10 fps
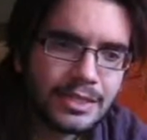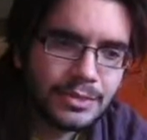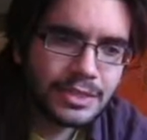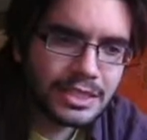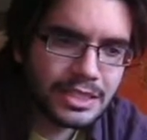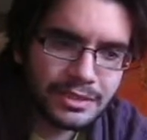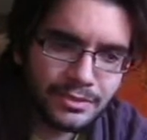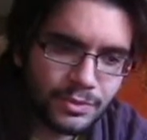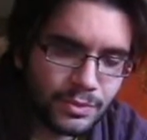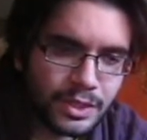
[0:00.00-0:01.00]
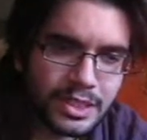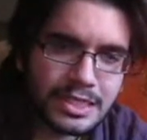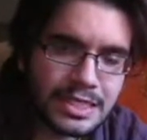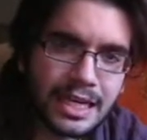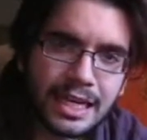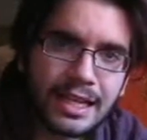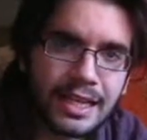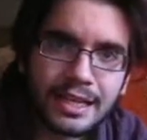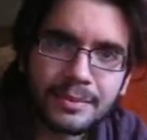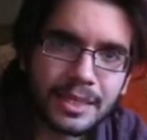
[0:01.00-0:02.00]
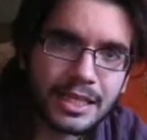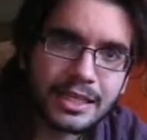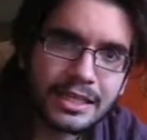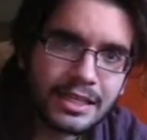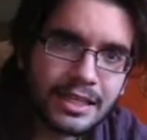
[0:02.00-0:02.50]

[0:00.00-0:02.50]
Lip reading: which worries the hell out of me.